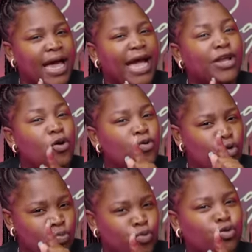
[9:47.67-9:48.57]
I know
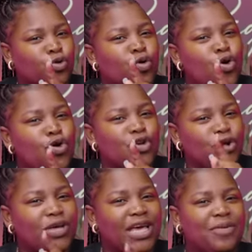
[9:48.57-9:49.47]
Nombuso, you're
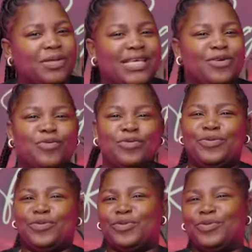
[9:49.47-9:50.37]
looking at me saying,
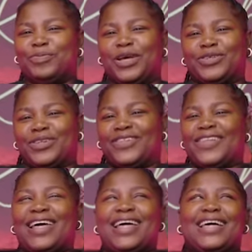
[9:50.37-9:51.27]
ooh, petrol,
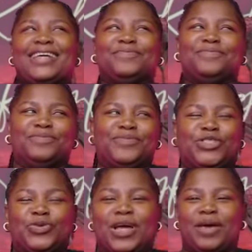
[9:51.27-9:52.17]
mm,
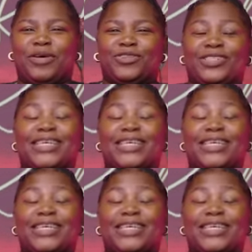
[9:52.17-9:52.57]
sugar, petrol